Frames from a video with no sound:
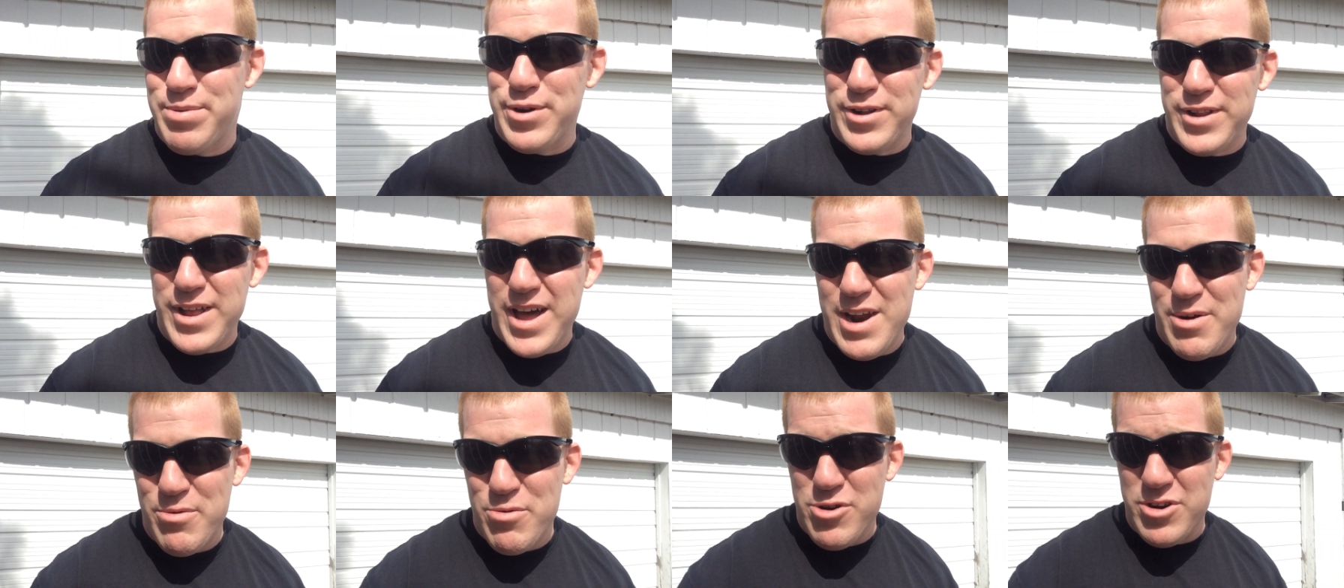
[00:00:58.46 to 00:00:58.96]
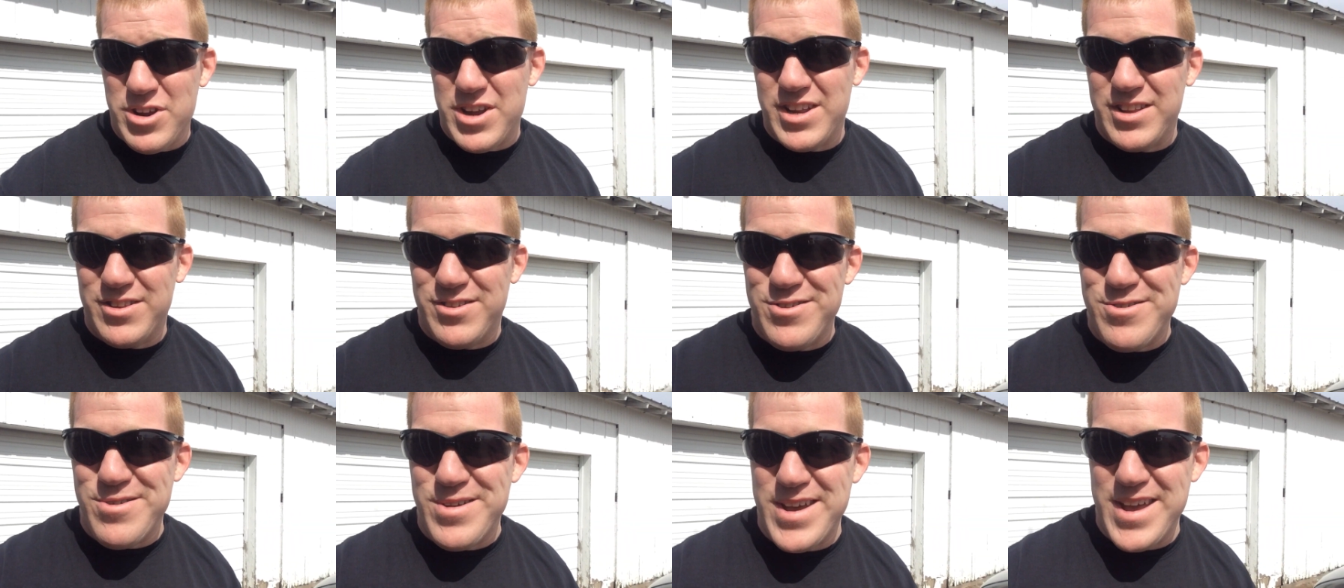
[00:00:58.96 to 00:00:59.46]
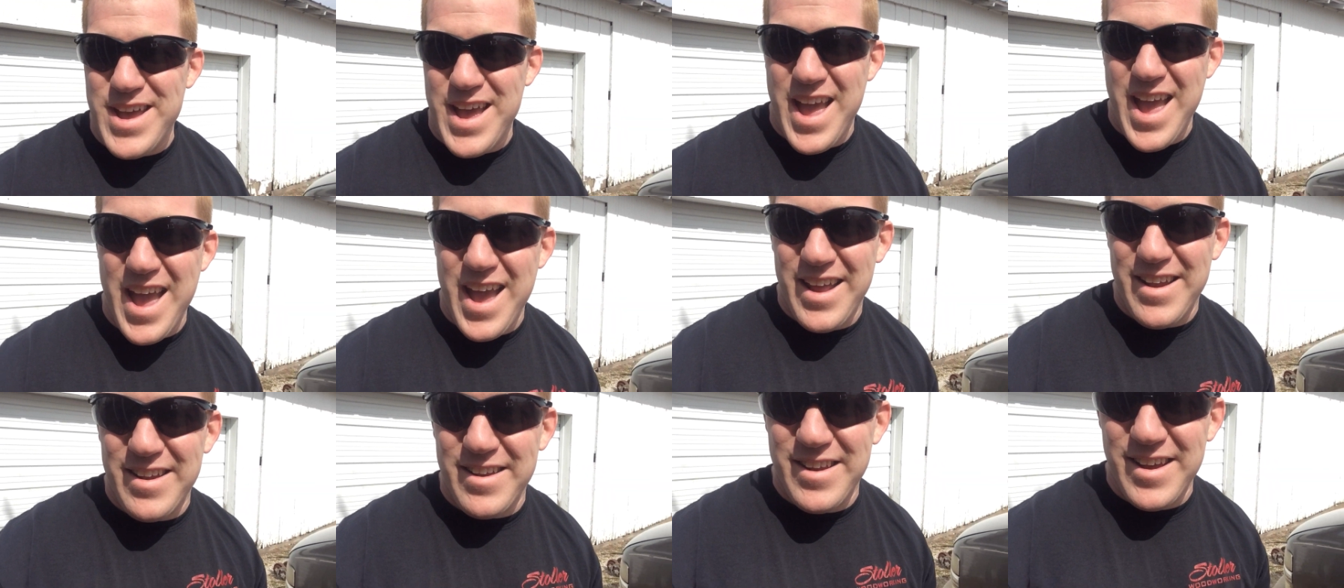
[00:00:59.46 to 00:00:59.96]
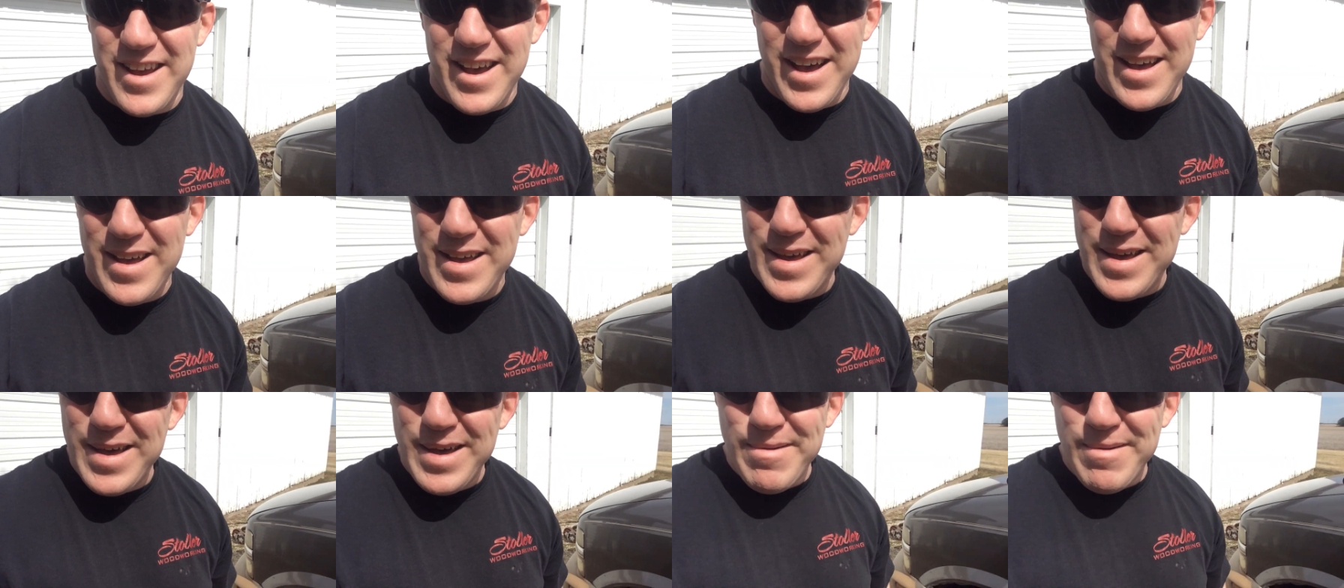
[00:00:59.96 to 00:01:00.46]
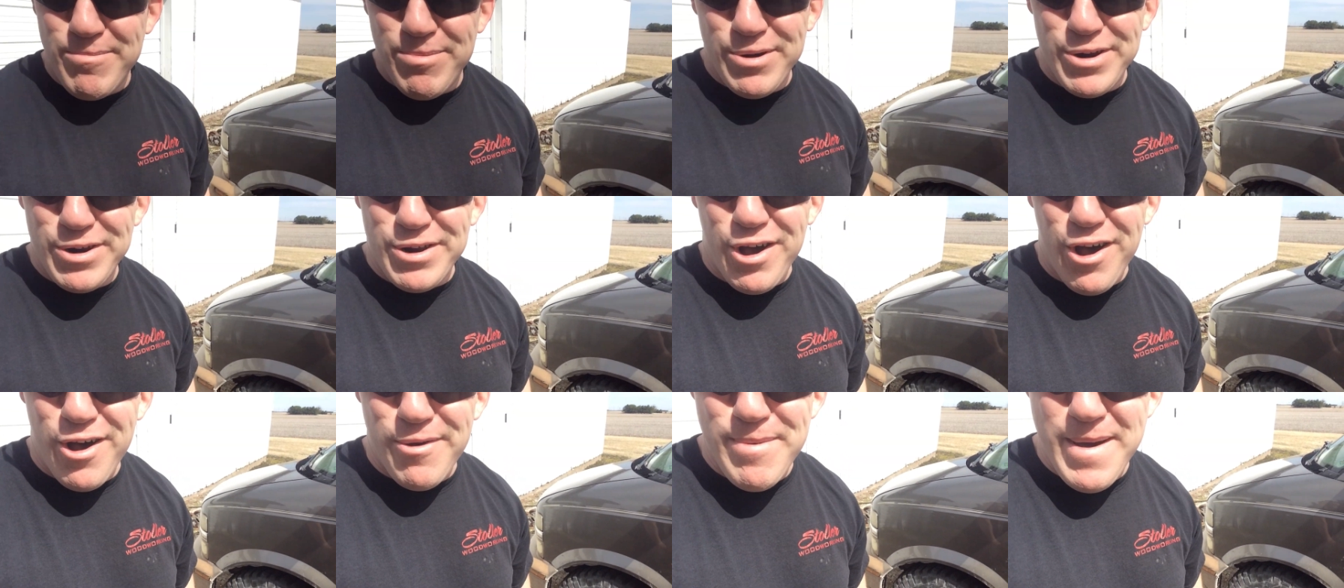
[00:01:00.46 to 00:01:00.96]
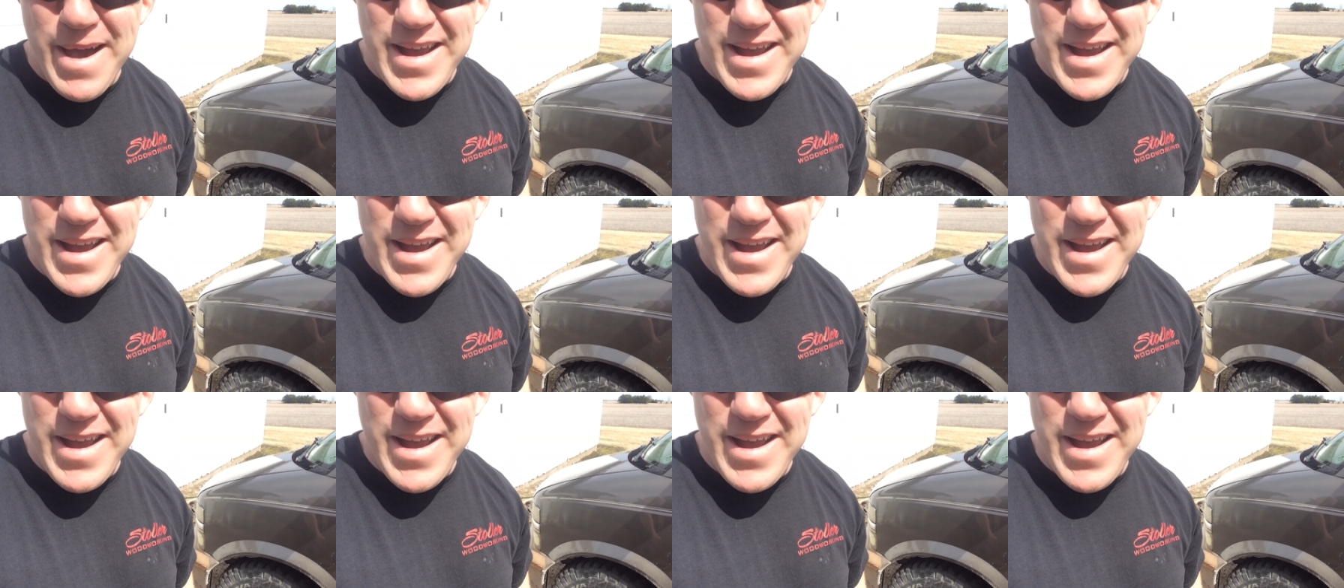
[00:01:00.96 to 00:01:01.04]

put a lot of work into it, and uh, put it all